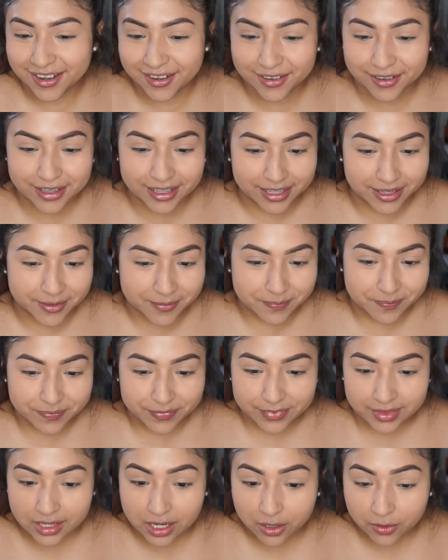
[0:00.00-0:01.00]
okay,
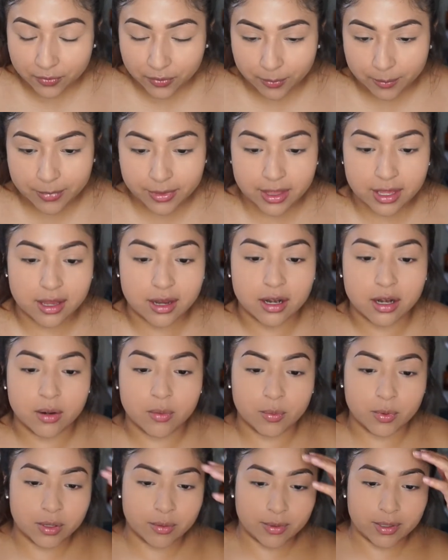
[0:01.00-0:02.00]
now from there
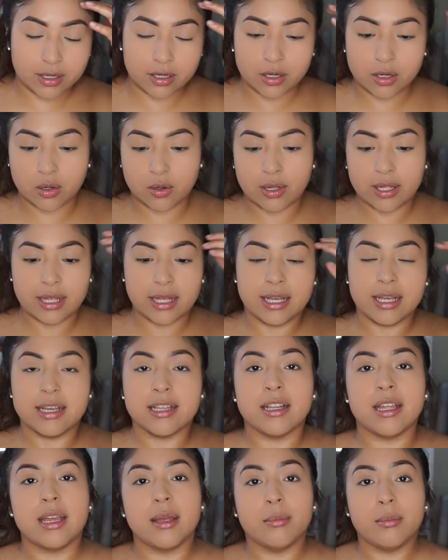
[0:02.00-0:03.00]
we want to go
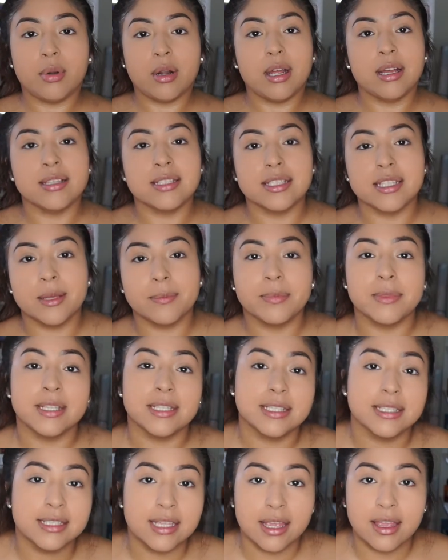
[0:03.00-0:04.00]
ahead and bronze up the
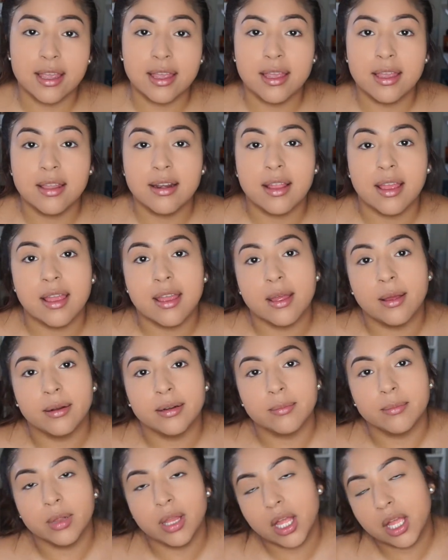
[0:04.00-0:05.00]
skin
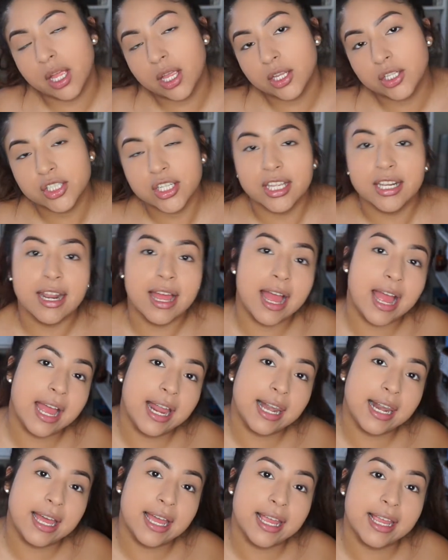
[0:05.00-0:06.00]
and blush and
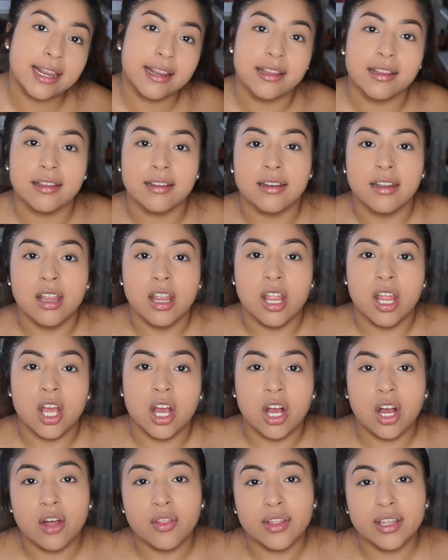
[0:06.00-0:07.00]
highlight and
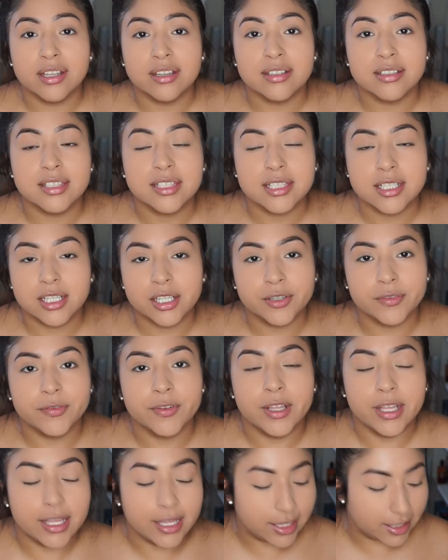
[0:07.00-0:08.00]
all that good stuff.
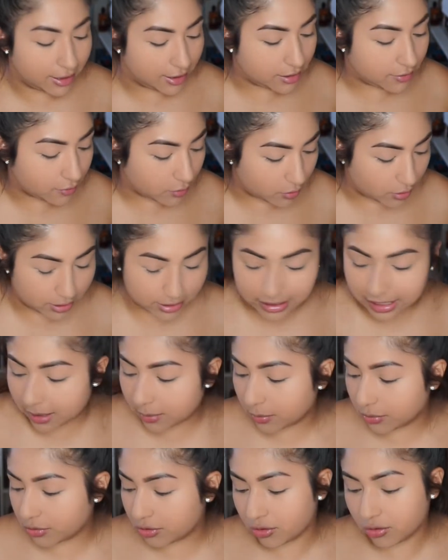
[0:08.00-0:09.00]
And of course I
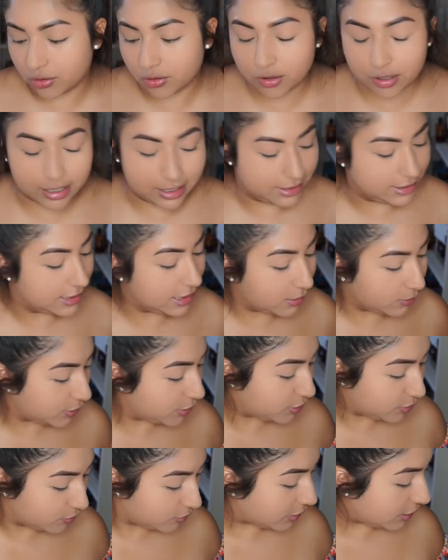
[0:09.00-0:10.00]
will show you guys how
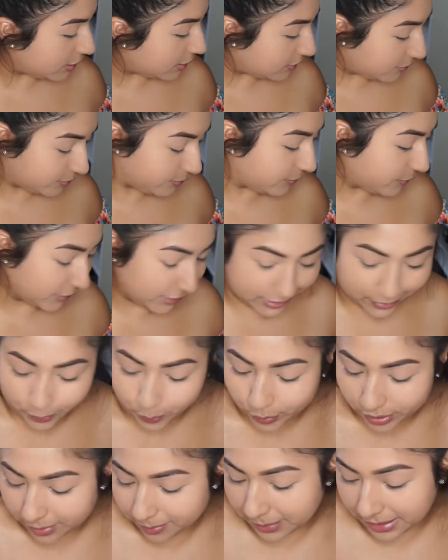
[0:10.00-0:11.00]
I do that. Like,
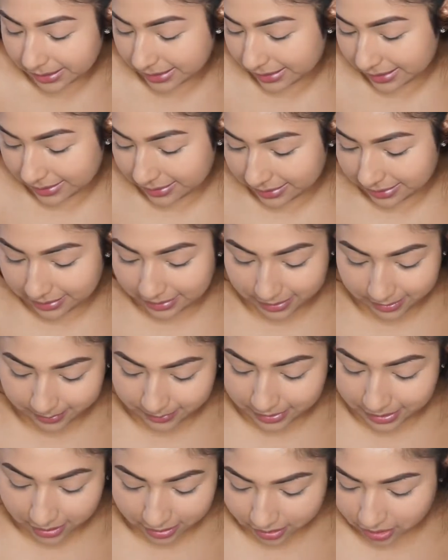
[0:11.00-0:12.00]
what am I thinking?
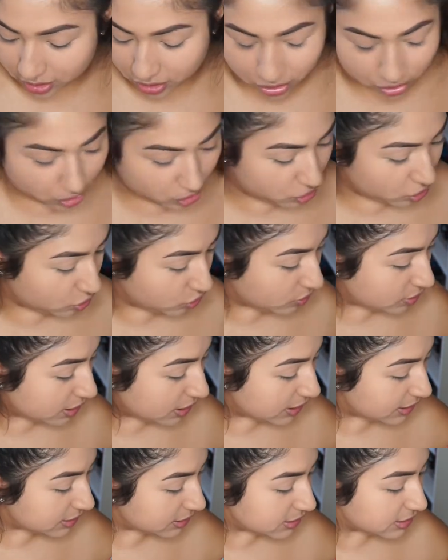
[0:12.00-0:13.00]
I'm not gonna show you
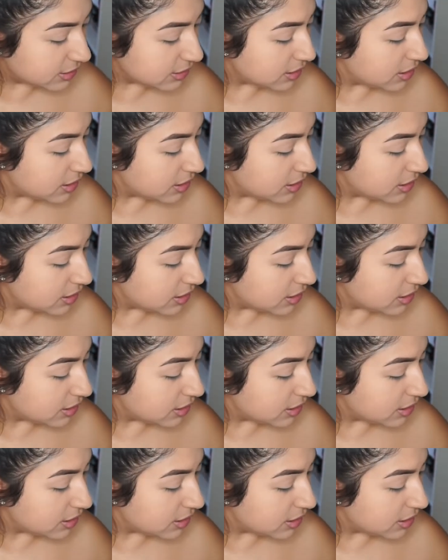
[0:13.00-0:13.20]
guys.